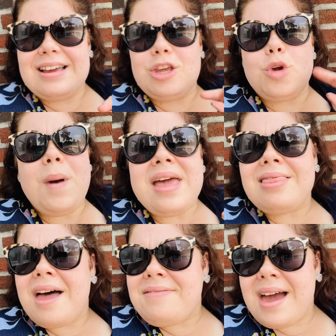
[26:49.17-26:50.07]
You might
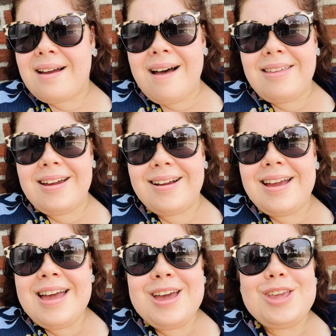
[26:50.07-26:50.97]
love that color.
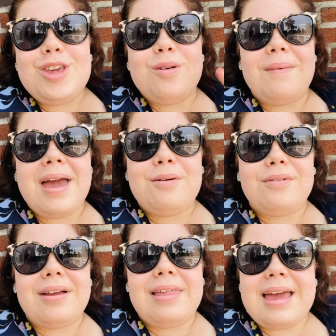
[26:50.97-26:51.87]
You might
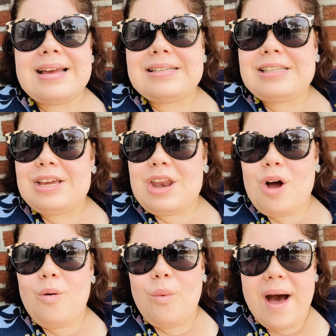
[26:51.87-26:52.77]
realize, you
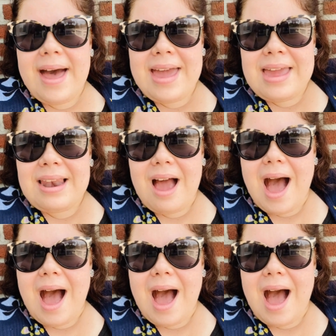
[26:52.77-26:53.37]
know what?